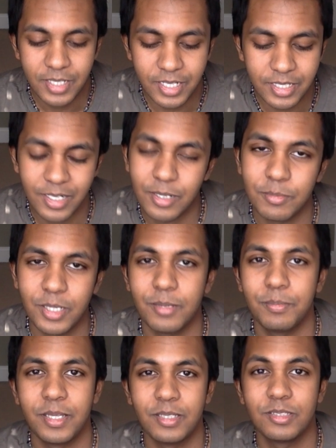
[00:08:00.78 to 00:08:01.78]
again, I'm not
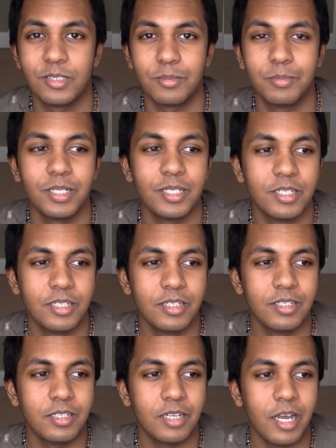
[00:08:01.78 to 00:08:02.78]
a painter, but
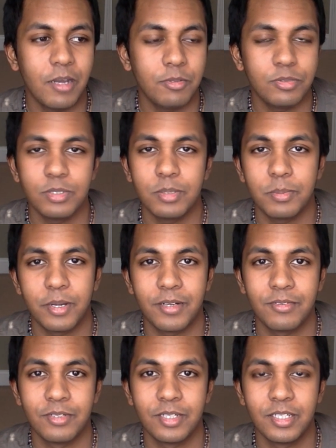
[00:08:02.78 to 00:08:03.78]
I was really proud
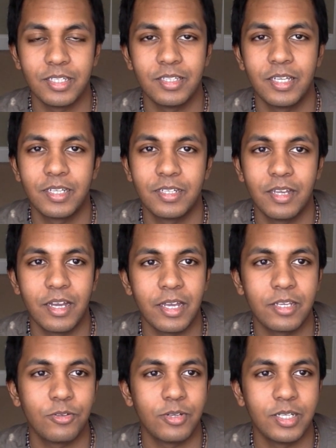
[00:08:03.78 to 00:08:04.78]
of it. Like,
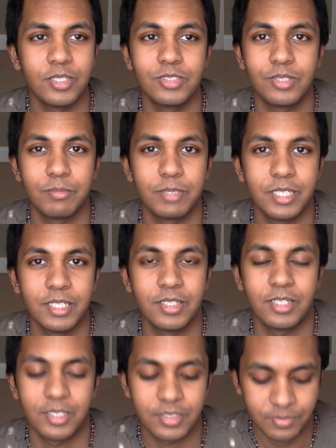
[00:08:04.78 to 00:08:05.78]
I created
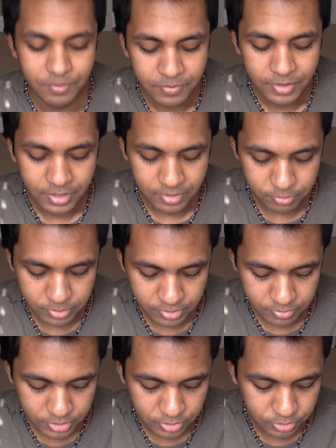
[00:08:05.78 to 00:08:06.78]
something, and
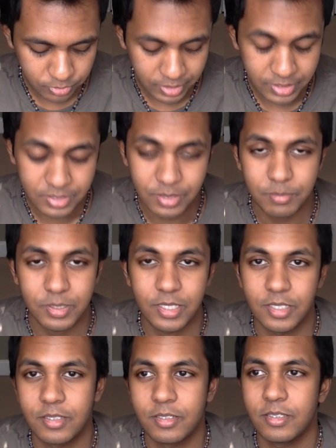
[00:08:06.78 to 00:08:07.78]
whenever you create
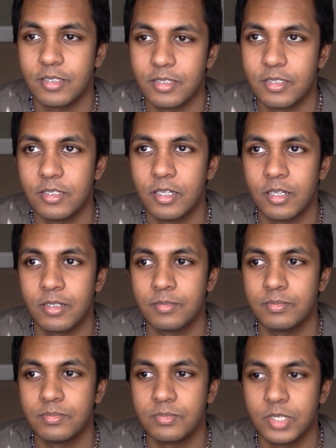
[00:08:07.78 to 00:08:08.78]
something,
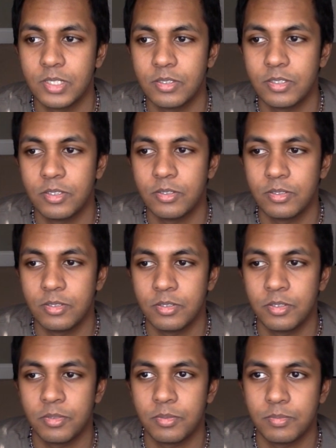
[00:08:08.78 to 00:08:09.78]

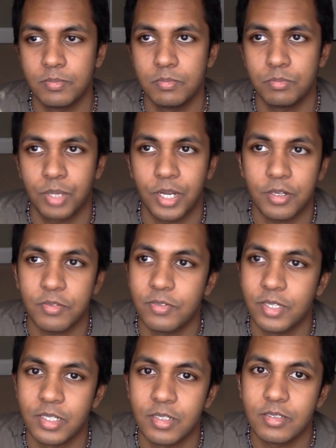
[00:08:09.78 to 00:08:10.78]
you're proud
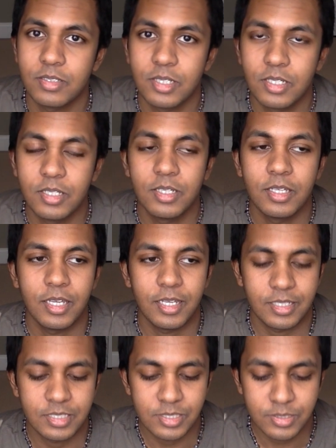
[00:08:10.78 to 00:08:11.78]
of it.
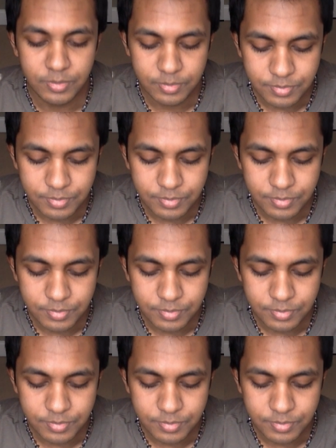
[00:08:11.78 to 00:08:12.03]
And